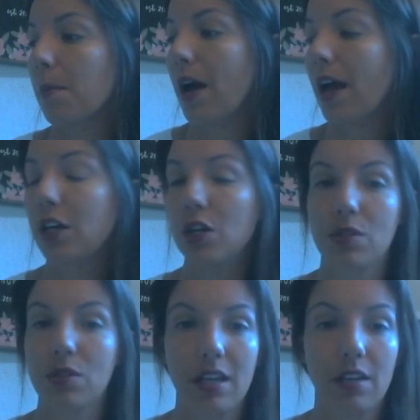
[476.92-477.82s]

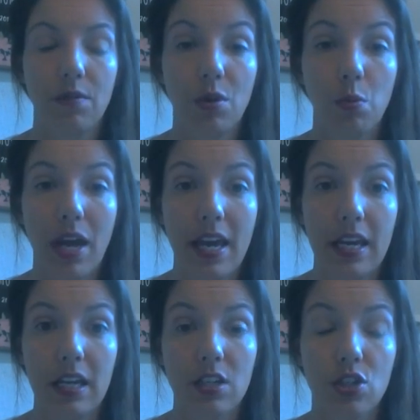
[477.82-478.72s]
use kind of the
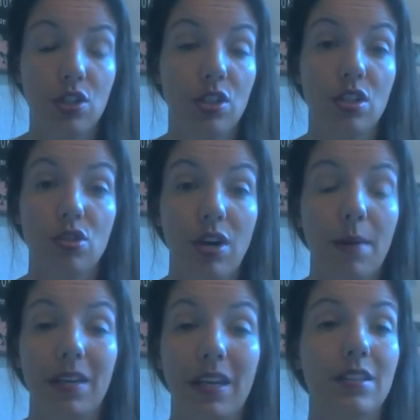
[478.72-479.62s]
way, just to describe
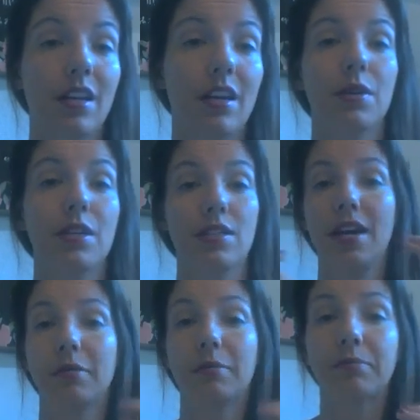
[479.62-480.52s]
the kits, I always
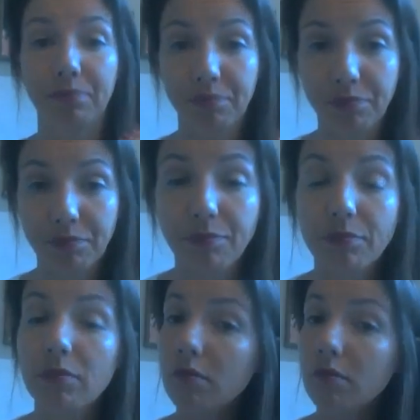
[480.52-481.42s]
say
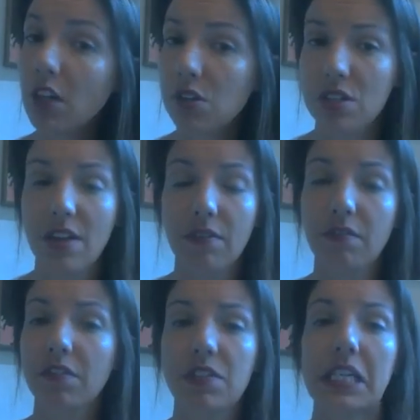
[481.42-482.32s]
there's a
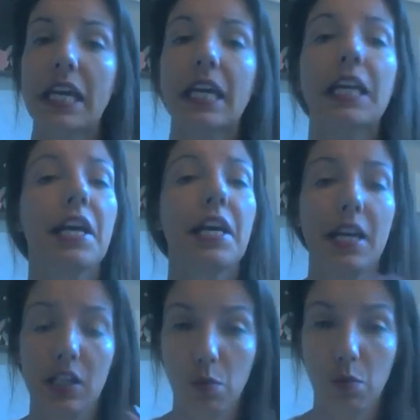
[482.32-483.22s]
$750 kit,
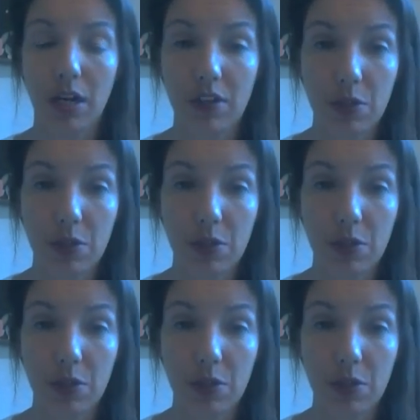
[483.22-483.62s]
has 1 of each